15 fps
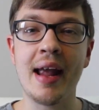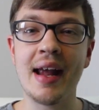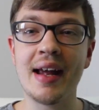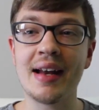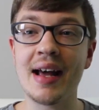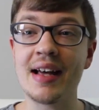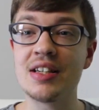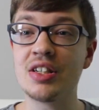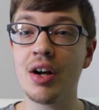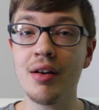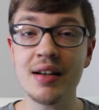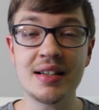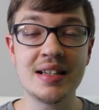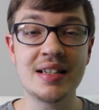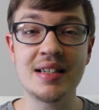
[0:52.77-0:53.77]
and I
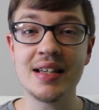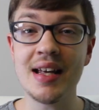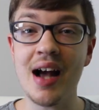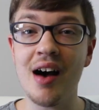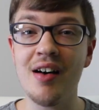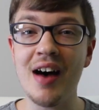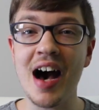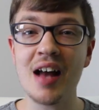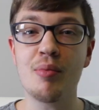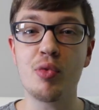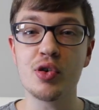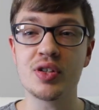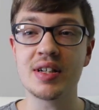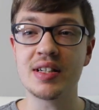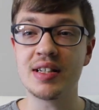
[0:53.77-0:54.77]
started to see a lot
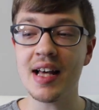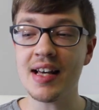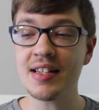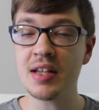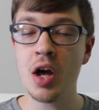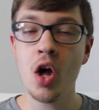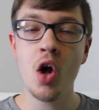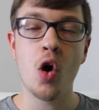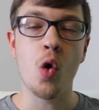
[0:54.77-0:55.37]
more success